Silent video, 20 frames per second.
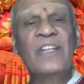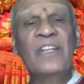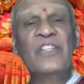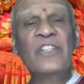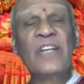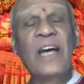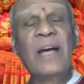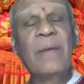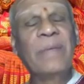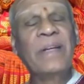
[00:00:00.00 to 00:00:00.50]

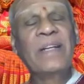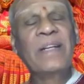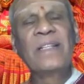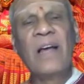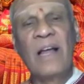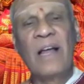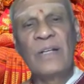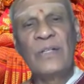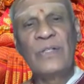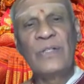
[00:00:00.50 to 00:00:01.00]
Cha means
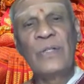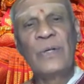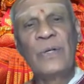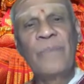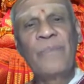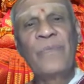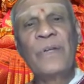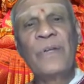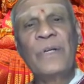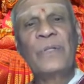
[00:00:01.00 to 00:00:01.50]

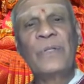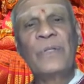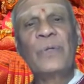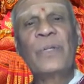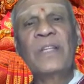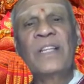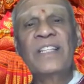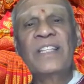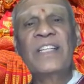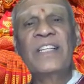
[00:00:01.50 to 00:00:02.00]
also. So
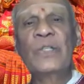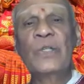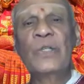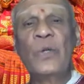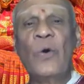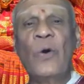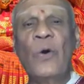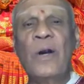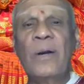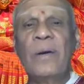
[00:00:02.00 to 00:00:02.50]
this is
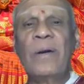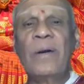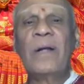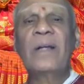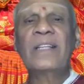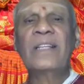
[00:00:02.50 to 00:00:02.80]
known